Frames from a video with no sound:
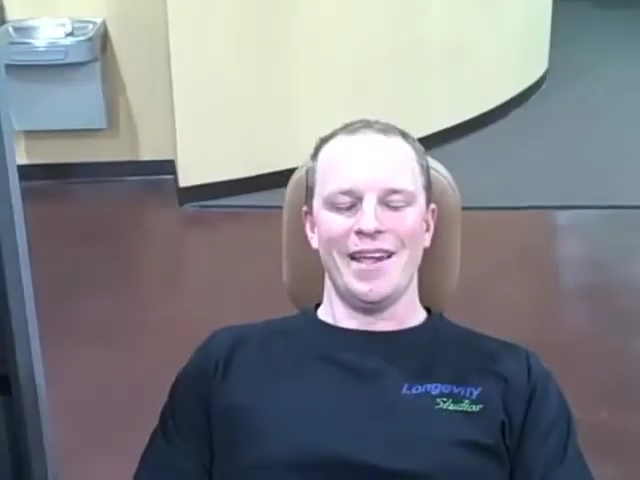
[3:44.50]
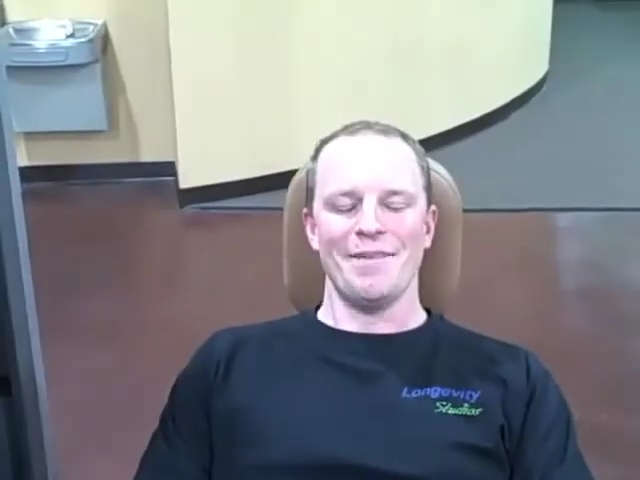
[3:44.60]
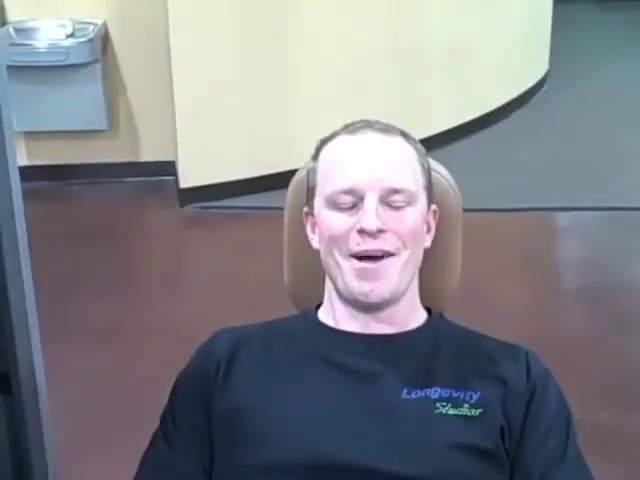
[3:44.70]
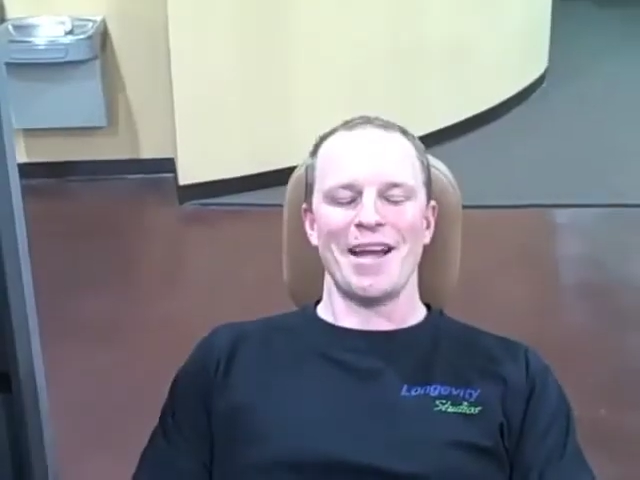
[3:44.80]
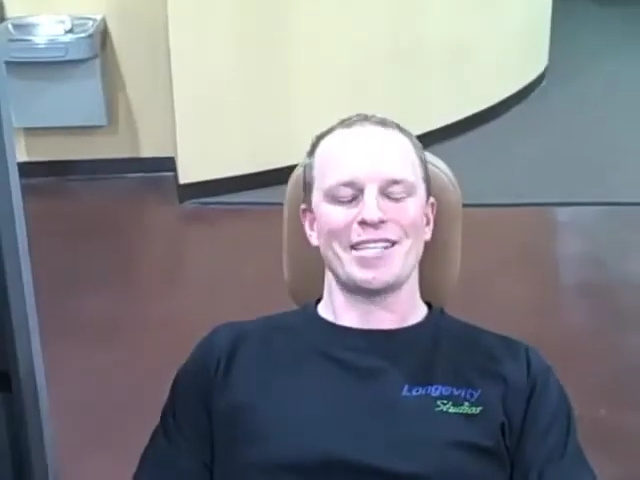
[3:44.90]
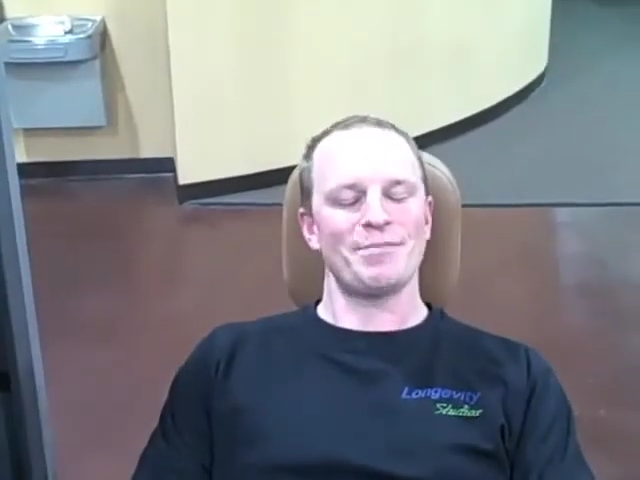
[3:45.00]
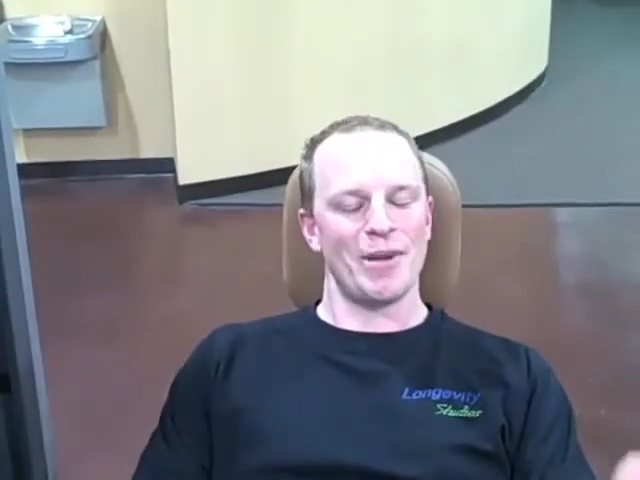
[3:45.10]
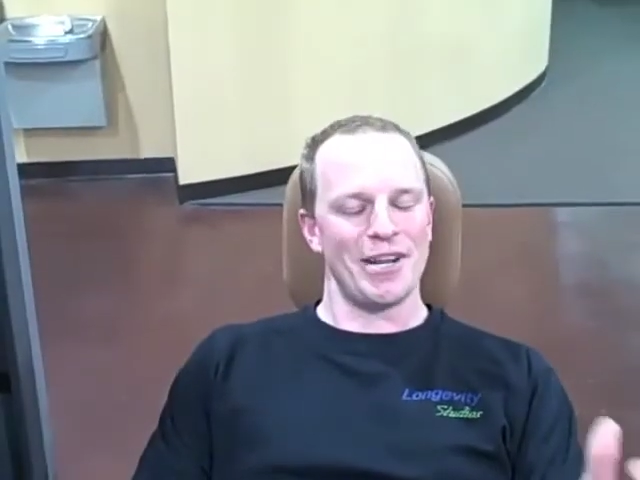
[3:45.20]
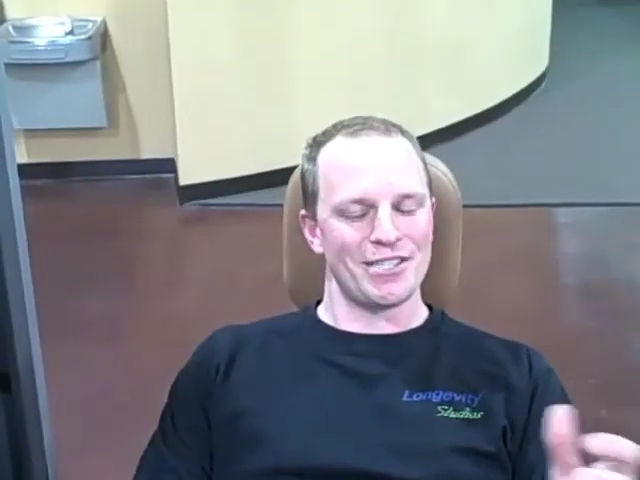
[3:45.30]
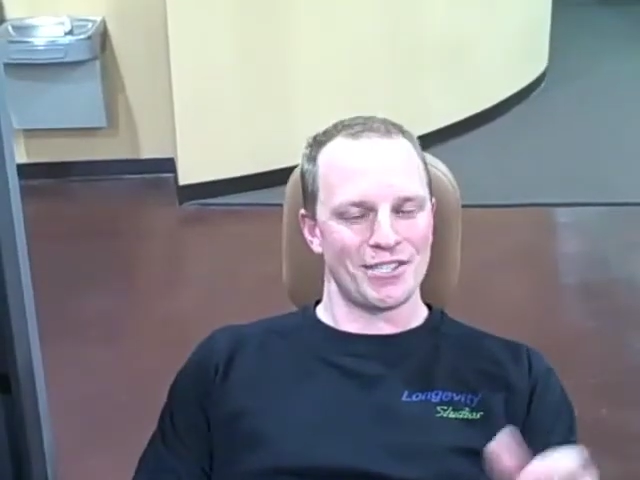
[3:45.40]
In my
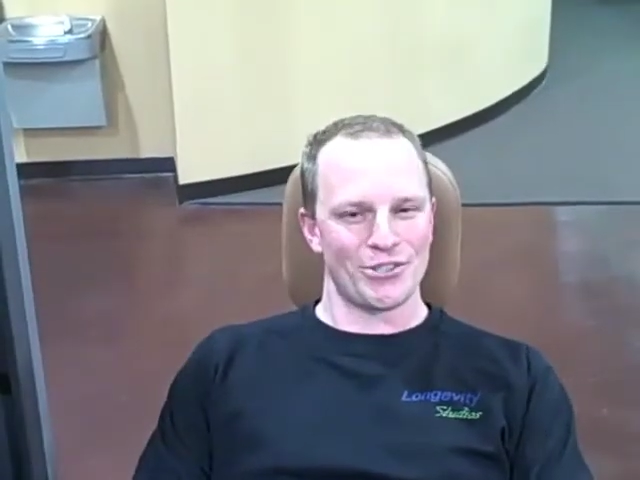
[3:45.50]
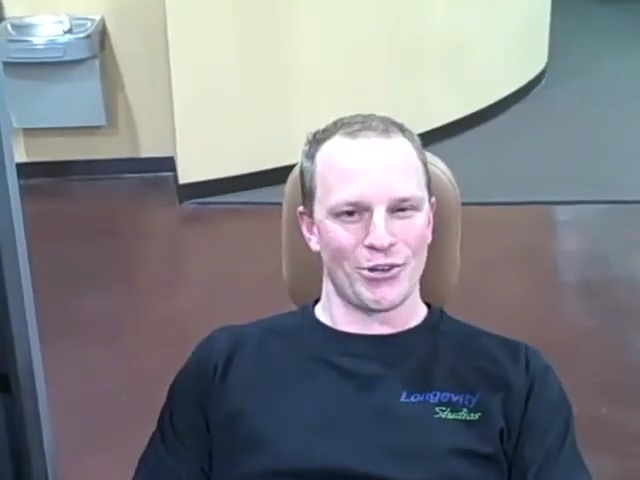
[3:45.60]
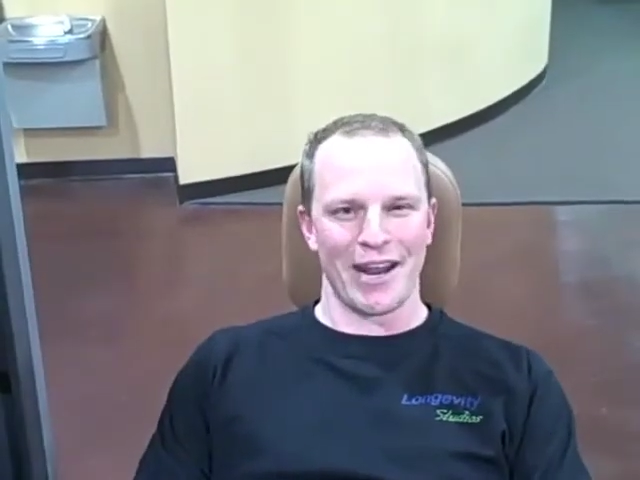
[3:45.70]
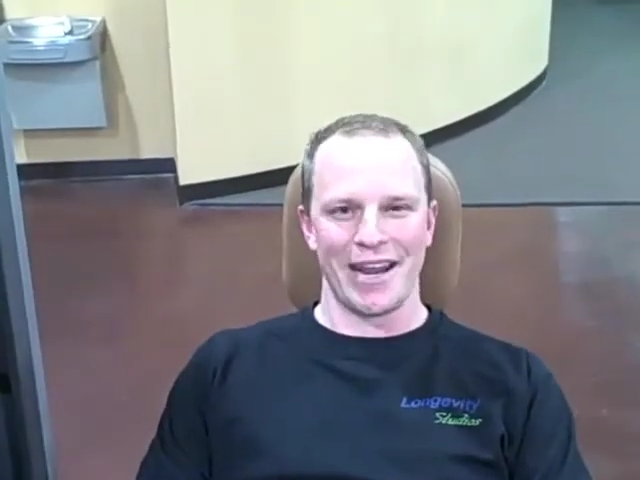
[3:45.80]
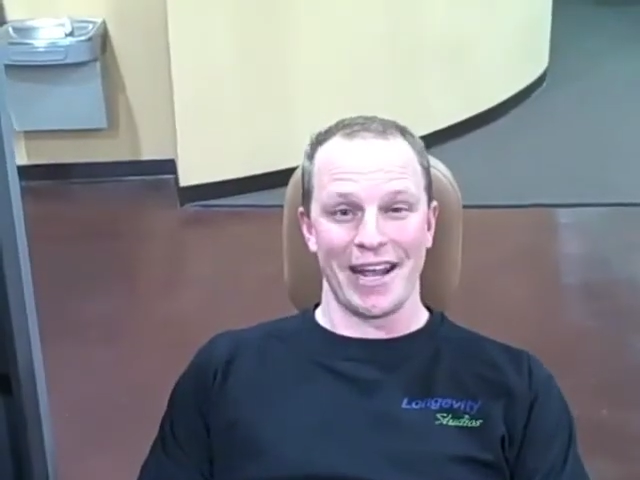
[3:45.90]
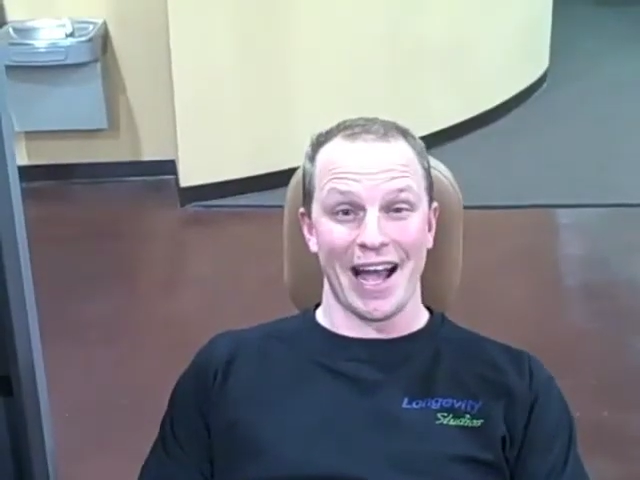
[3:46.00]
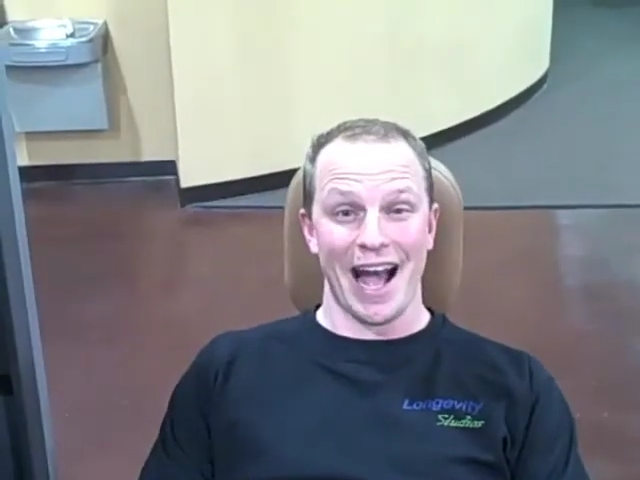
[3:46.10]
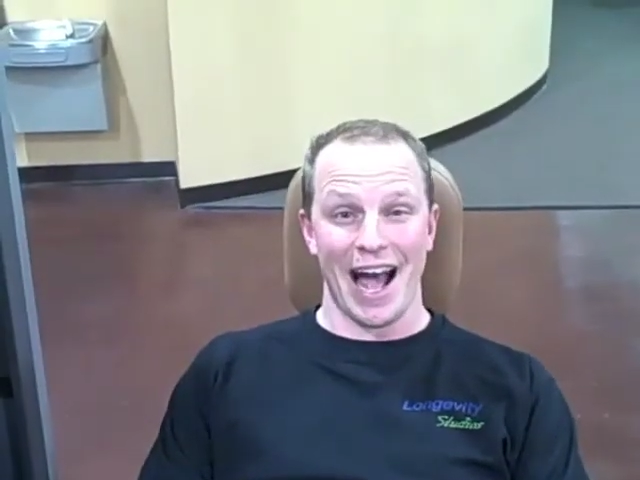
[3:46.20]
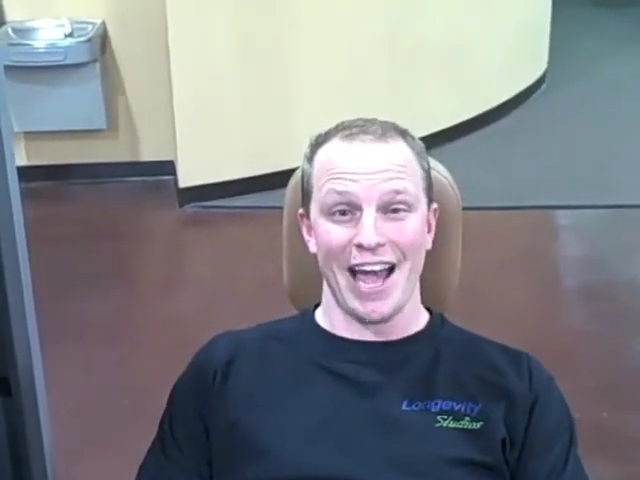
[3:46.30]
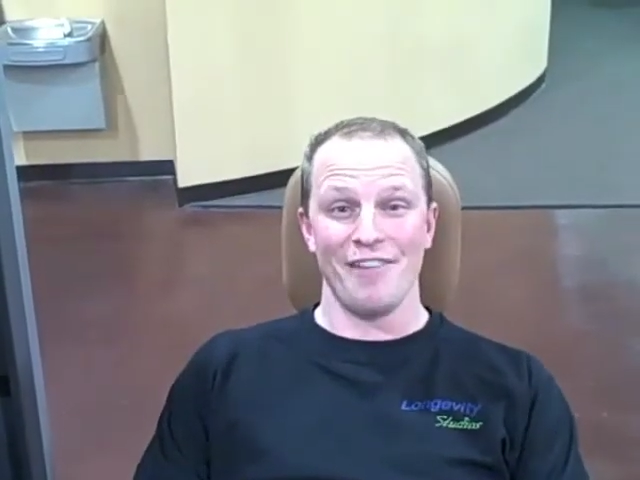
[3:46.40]
experience in training,
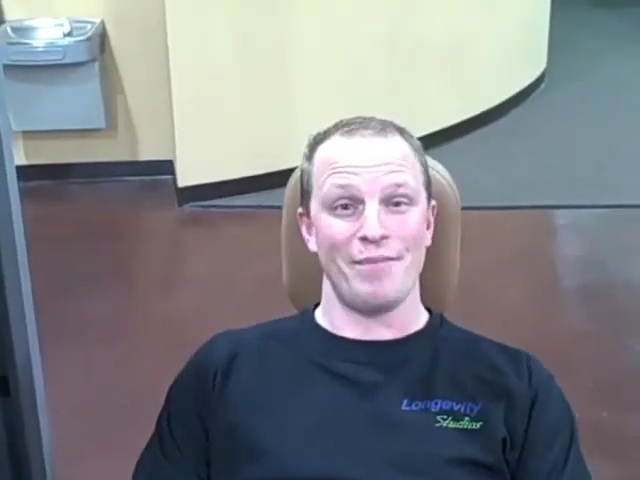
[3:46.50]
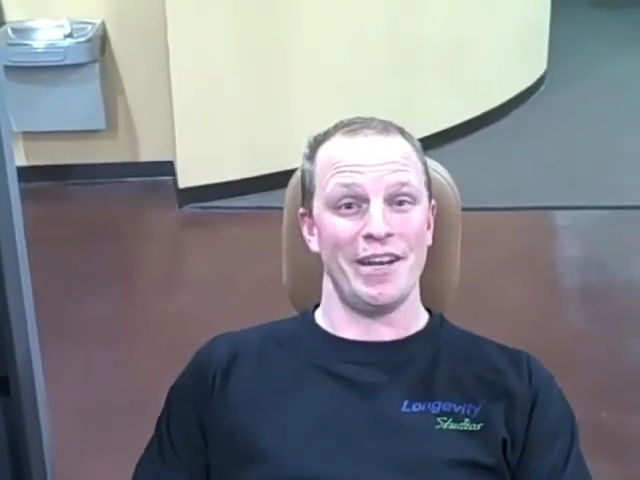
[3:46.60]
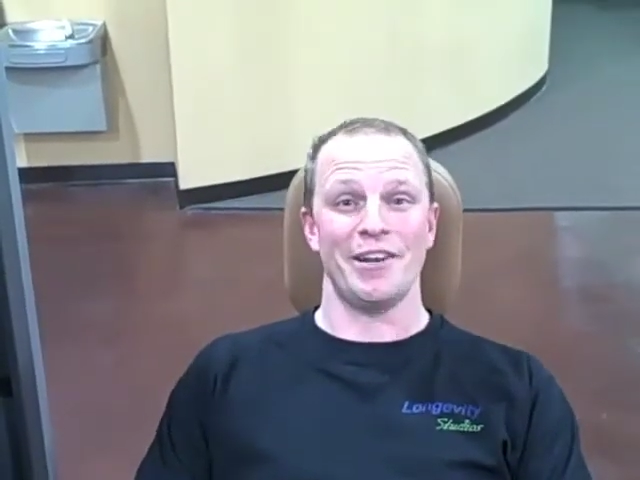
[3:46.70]
I have been